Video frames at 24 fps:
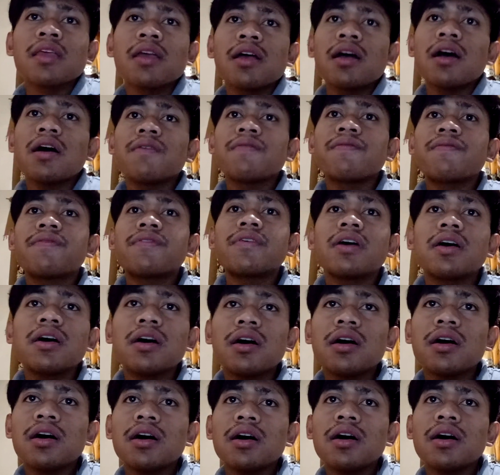
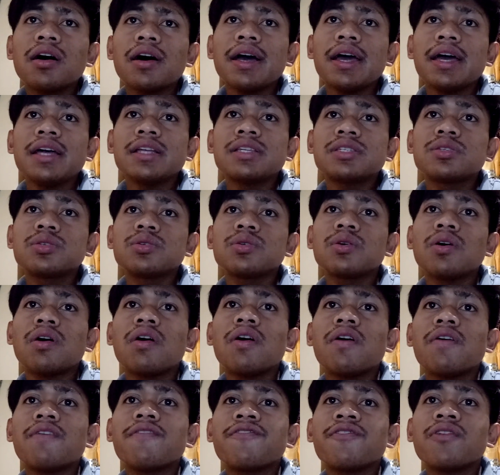aid
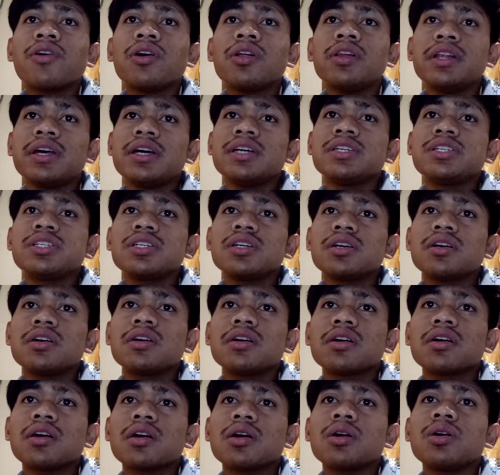of
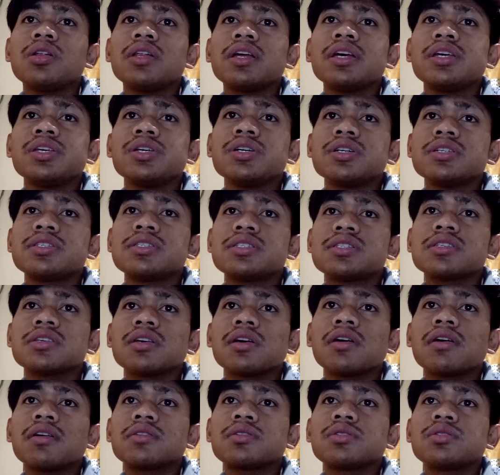colleges
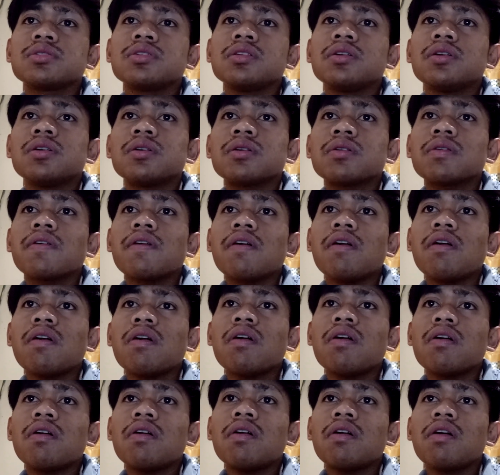to look
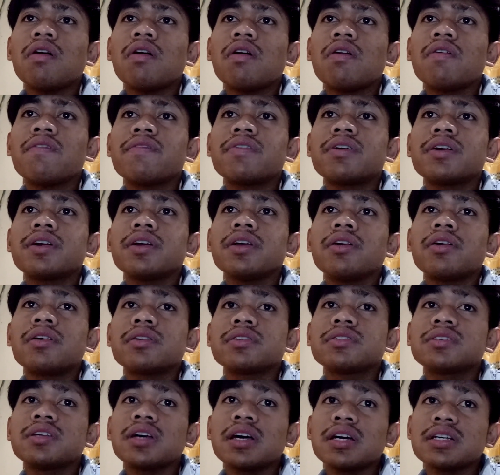over your
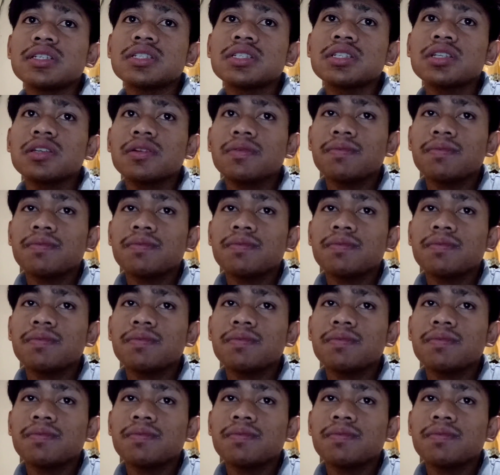test.